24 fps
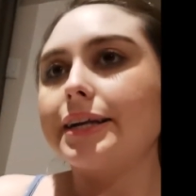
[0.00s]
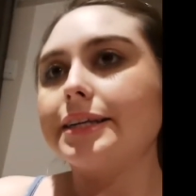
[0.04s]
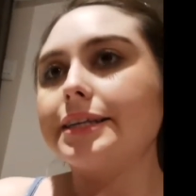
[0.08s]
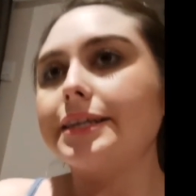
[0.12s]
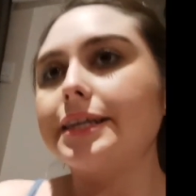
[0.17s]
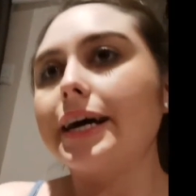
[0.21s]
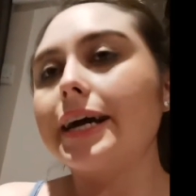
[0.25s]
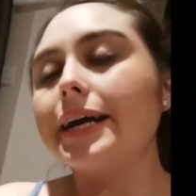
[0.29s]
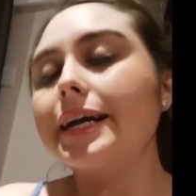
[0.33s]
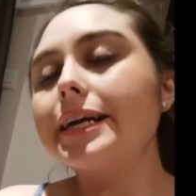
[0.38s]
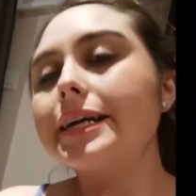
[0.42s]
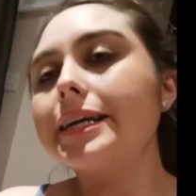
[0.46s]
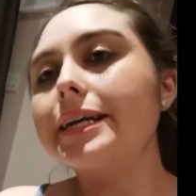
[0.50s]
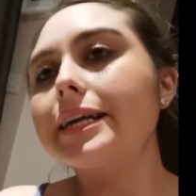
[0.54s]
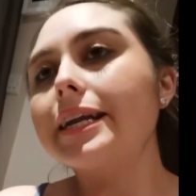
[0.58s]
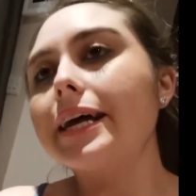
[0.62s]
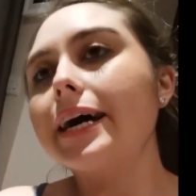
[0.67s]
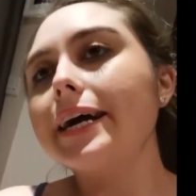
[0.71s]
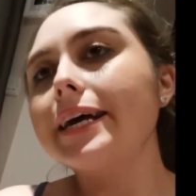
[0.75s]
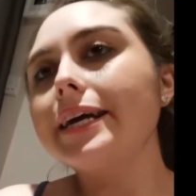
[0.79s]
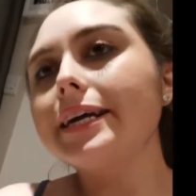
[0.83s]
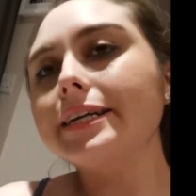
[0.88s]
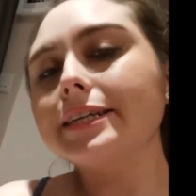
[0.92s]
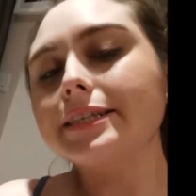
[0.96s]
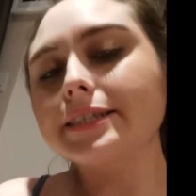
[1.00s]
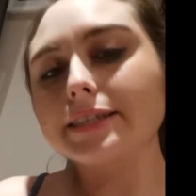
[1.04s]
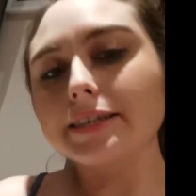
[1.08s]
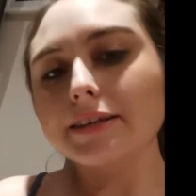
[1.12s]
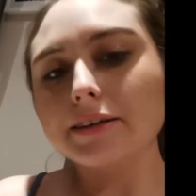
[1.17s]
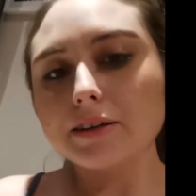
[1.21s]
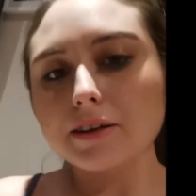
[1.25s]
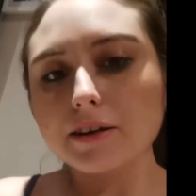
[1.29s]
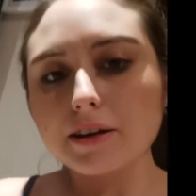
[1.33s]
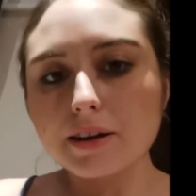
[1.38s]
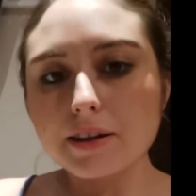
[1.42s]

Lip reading: night light